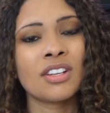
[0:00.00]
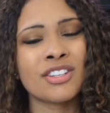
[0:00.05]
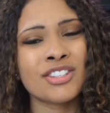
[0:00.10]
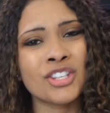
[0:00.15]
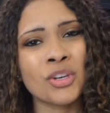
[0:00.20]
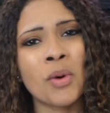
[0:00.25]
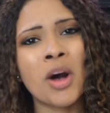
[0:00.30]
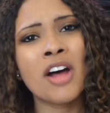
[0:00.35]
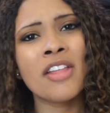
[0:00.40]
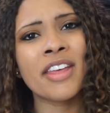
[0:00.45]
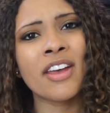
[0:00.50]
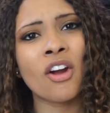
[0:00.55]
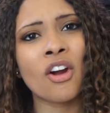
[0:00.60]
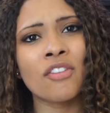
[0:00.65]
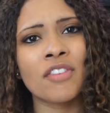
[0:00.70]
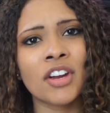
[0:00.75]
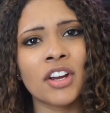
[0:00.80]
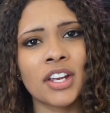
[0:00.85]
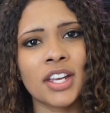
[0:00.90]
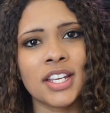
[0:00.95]
So while they
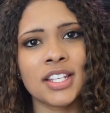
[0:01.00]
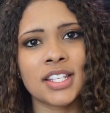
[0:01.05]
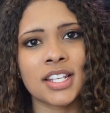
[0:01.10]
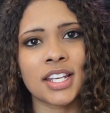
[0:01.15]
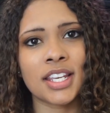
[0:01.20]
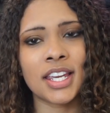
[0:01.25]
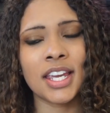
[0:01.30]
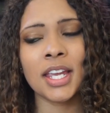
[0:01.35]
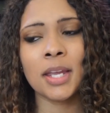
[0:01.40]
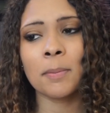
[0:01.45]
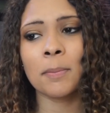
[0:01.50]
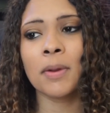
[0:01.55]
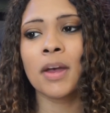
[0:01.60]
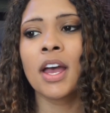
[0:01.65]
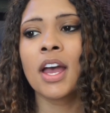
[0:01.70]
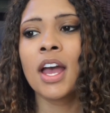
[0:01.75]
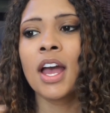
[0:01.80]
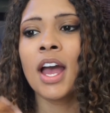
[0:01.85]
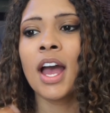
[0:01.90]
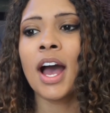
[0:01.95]
are very easy to keep,
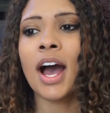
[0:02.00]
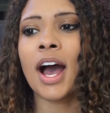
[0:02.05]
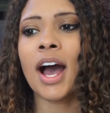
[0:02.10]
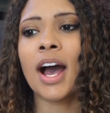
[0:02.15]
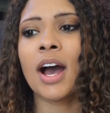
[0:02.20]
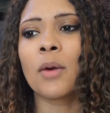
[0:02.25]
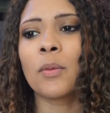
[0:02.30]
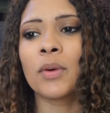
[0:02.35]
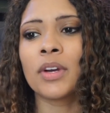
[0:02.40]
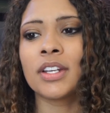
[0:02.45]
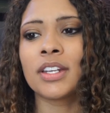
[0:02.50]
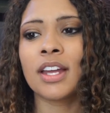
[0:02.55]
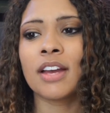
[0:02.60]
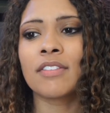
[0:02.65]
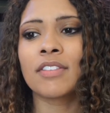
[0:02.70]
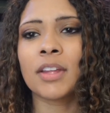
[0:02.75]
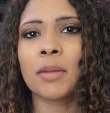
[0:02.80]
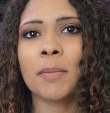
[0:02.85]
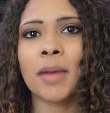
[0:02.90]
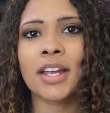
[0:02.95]
I would
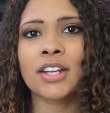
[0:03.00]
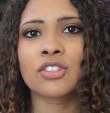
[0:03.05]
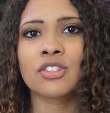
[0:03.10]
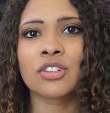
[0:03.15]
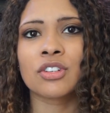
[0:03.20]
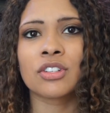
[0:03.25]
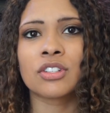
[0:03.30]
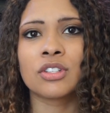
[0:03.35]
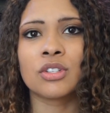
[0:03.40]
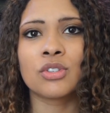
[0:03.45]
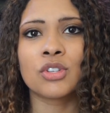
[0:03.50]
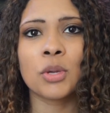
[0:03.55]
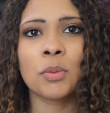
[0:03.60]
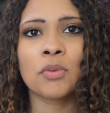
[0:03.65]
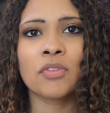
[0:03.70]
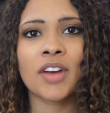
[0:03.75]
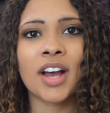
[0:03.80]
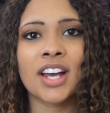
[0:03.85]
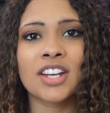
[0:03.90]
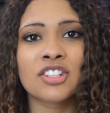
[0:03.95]
definitely make sure to
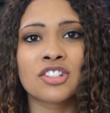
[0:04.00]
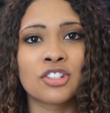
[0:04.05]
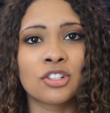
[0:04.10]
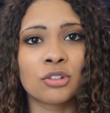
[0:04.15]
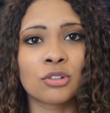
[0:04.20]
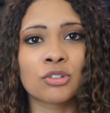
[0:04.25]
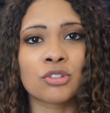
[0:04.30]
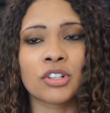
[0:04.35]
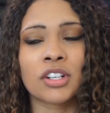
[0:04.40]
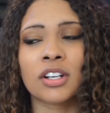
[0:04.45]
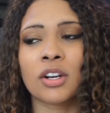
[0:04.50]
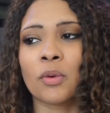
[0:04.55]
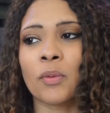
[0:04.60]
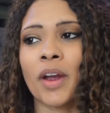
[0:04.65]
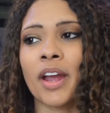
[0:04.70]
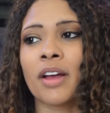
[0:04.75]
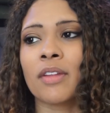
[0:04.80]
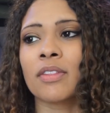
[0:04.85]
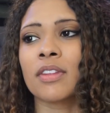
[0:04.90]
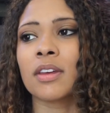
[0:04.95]
supervise children
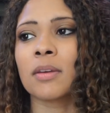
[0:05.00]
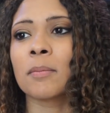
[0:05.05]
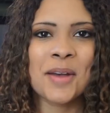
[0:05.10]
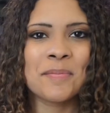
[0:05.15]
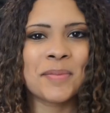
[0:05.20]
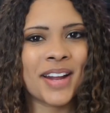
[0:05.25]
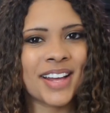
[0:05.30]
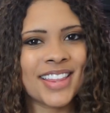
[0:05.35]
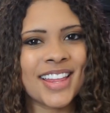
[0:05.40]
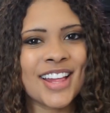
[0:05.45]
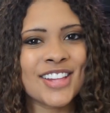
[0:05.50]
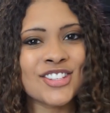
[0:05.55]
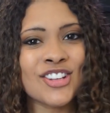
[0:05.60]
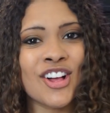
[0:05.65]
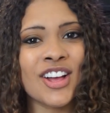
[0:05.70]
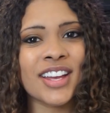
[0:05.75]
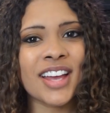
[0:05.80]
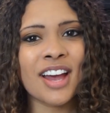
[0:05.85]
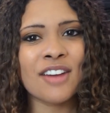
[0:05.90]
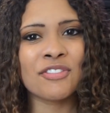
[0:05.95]
around them. But I think that's
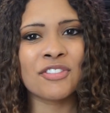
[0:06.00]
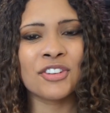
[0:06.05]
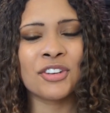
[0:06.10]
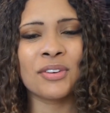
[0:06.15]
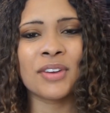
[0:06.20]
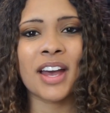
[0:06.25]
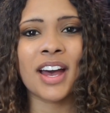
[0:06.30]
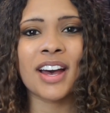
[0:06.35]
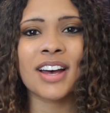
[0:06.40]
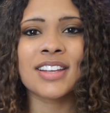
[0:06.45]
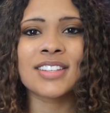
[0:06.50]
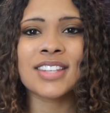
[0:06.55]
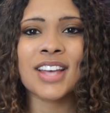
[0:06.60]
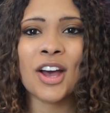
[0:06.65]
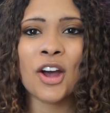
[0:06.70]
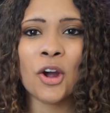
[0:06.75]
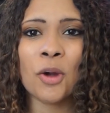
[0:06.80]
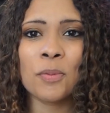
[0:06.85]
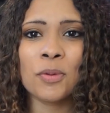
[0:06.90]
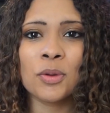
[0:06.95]
all I got for you guys.
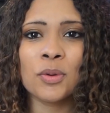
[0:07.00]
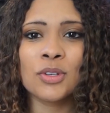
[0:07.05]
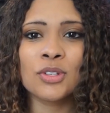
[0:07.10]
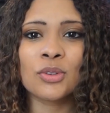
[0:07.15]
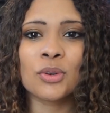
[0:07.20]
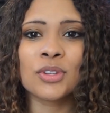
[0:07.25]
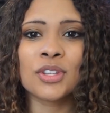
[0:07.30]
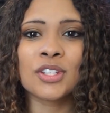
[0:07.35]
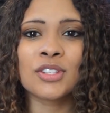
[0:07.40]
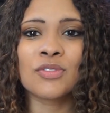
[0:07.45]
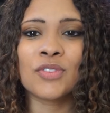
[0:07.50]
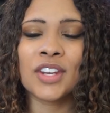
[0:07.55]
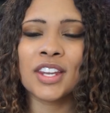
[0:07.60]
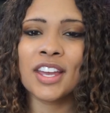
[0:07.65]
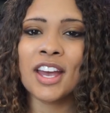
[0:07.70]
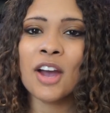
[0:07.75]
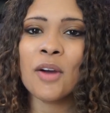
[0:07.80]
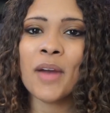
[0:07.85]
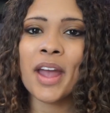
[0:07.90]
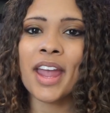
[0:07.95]
I hope you enjoyed this
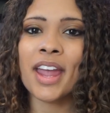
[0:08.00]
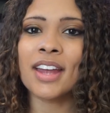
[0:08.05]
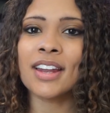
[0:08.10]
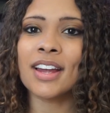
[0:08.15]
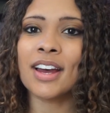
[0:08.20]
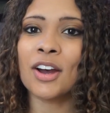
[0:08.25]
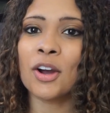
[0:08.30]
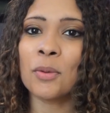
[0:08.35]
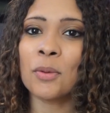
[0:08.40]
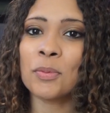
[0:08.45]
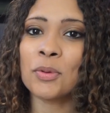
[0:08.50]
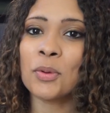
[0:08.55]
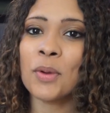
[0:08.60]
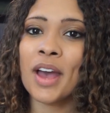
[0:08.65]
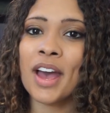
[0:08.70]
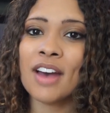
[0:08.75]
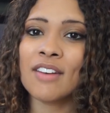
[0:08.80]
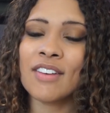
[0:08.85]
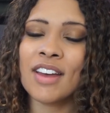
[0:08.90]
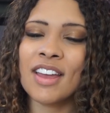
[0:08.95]
video, and I hope you
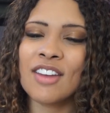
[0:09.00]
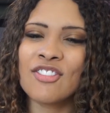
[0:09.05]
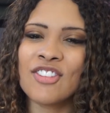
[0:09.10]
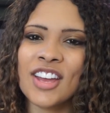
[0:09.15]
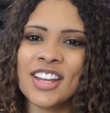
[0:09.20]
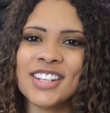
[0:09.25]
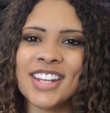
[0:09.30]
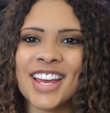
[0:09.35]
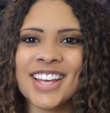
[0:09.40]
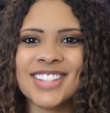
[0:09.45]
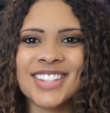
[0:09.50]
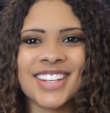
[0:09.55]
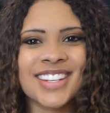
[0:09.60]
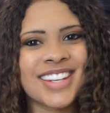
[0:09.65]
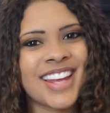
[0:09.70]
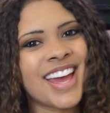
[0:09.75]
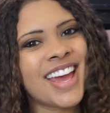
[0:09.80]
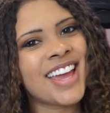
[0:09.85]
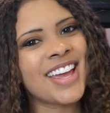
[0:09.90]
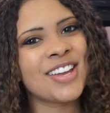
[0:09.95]
have a fantastic
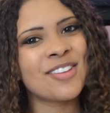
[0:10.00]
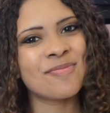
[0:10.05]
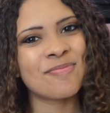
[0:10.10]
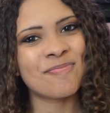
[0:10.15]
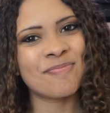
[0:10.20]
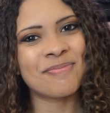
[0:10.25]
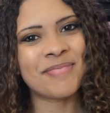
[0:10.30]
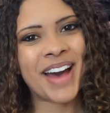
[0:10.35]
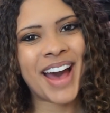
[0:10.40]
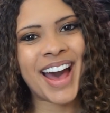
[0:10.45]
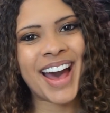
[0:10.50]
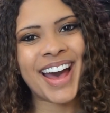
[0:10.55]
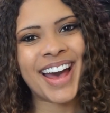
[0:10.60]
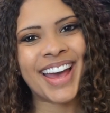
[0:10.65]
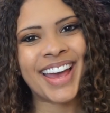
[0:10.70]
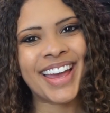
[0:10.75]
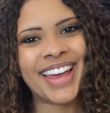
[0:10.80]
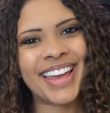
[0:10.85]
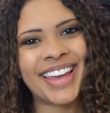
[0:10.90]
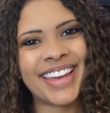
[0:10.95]
day.
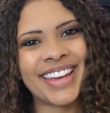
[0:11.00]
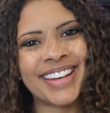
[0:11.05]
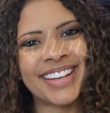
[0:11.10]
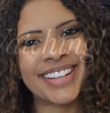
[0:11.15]
Bye.